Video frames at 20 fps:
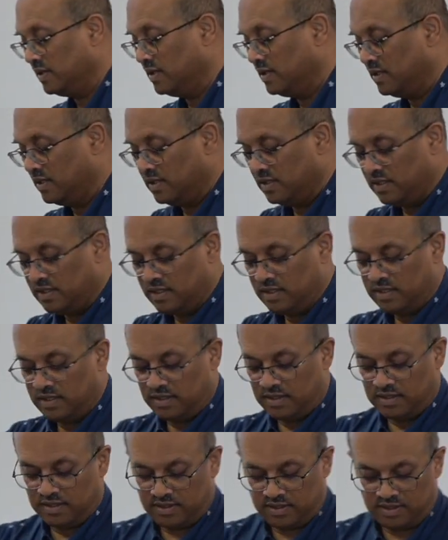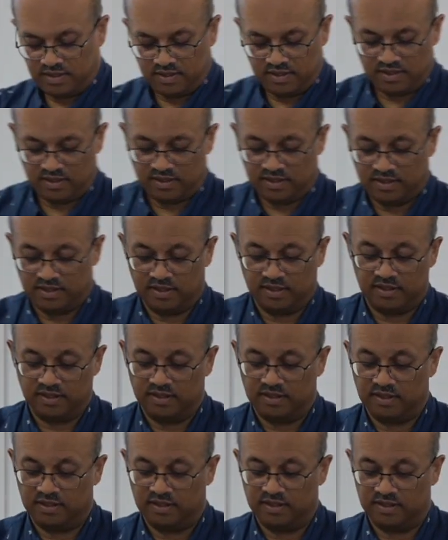
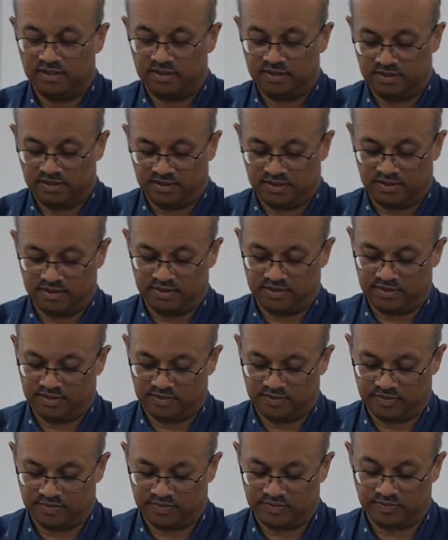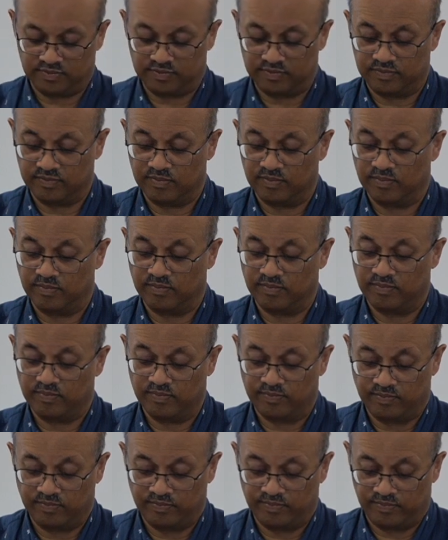
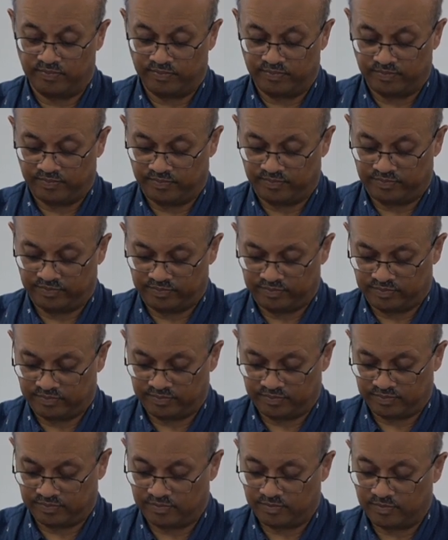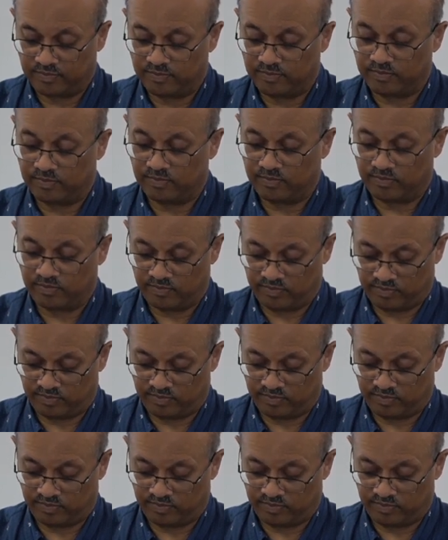(silence)